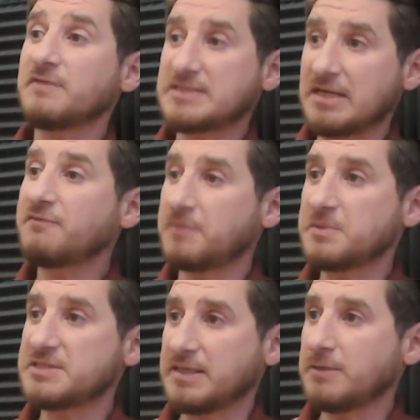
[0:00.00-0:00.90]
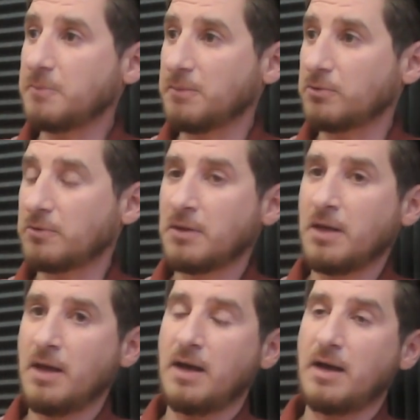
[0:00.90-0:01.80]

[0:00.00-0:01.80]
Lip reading: self-represented people. 30%,